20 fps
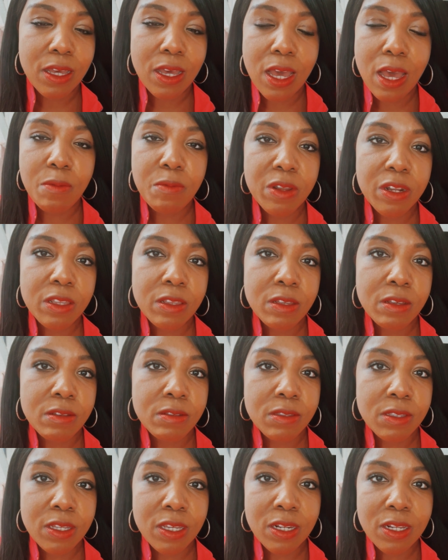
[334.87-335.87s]
I'm one of
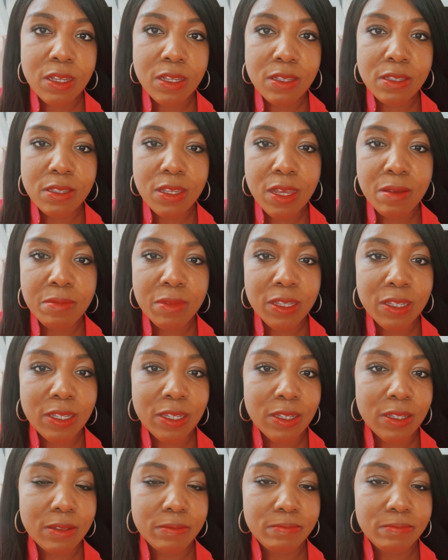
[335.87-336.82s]
those ladies, I'm like,